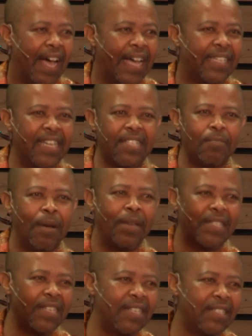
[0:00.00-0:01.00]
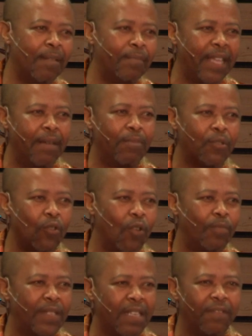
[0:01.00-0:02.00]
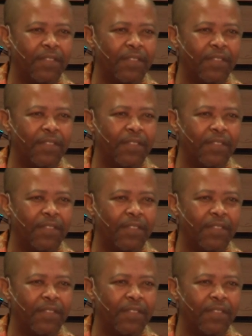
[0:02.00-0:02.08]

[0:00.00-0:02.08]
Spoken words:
I guess Mama said it sometimes so observe.